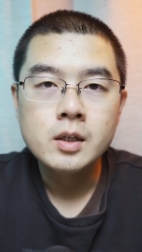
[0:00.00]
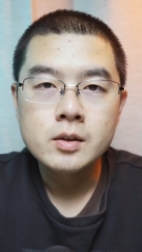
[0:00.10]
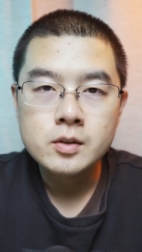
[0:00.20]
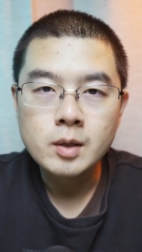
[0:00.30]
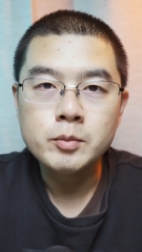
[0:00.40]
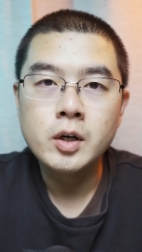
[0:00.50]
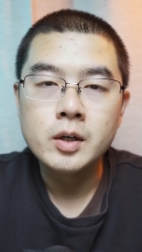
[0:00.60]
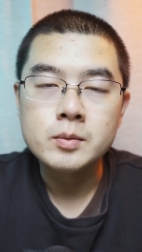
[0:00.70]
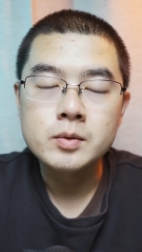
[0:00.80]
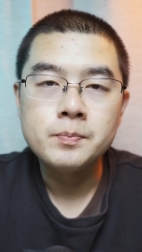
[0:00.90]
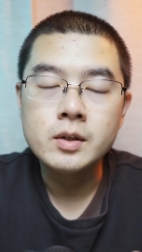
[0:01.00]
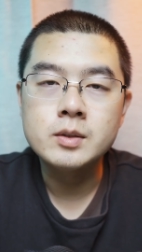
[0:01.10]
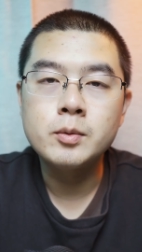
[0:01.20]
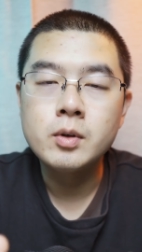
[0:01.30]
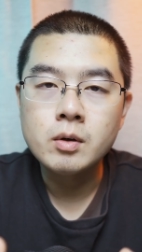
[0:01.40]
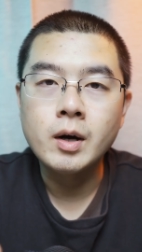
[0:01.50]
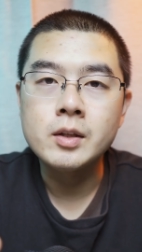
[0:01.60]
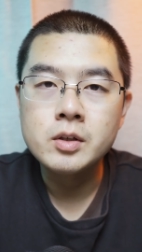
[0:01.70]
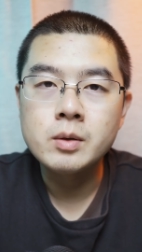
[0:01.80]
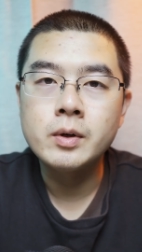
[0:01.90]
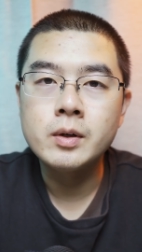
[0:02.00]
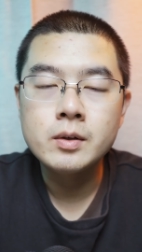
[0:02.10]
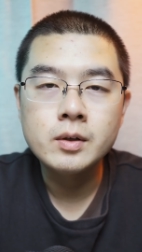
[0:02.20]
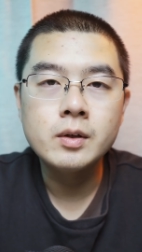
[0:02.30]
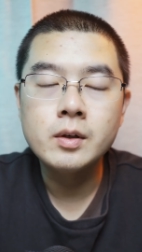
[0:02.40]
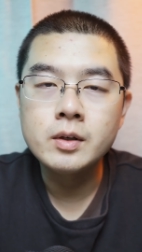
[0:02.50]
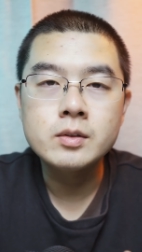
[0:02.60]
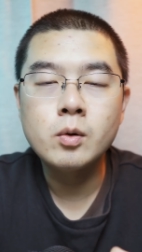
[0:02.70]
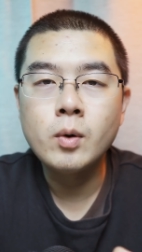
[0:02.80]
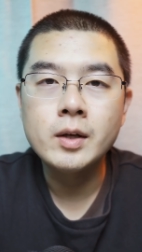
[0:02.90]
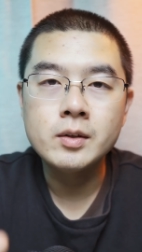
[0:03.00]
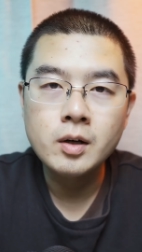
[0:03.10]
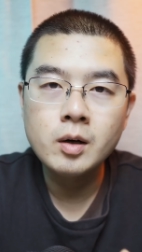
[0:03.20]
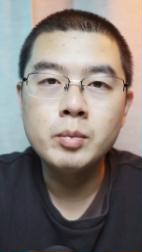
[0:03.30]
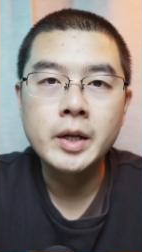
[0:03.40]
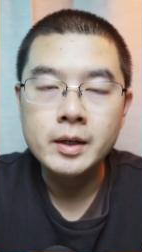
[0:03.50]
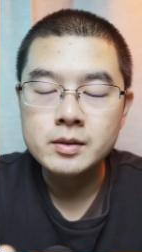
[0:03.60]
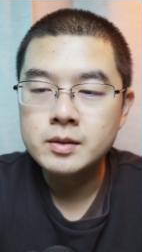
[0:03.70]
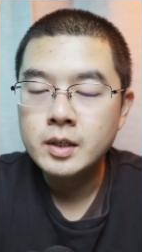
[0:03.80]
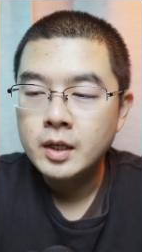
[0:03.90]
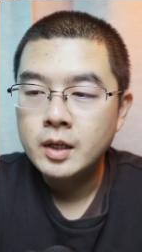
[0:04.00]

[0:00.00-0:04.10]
Sometimes exposure criteria is quite complex,